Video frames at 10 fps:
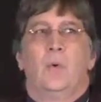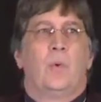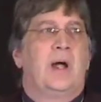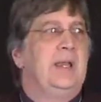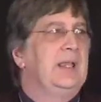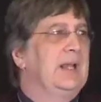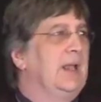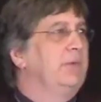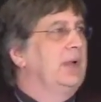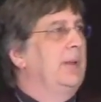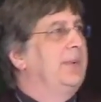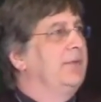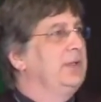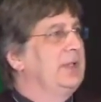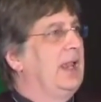Why do you get up
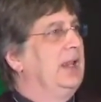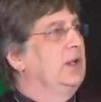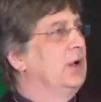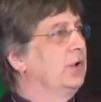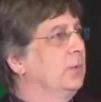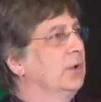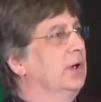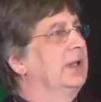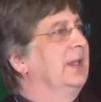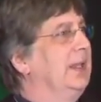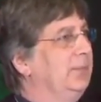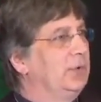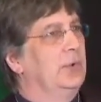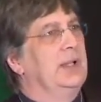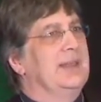every day and go to work and keep
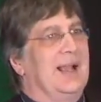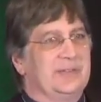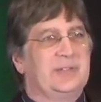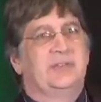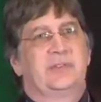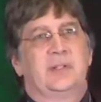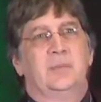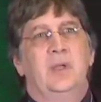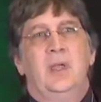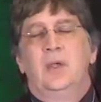doing that system,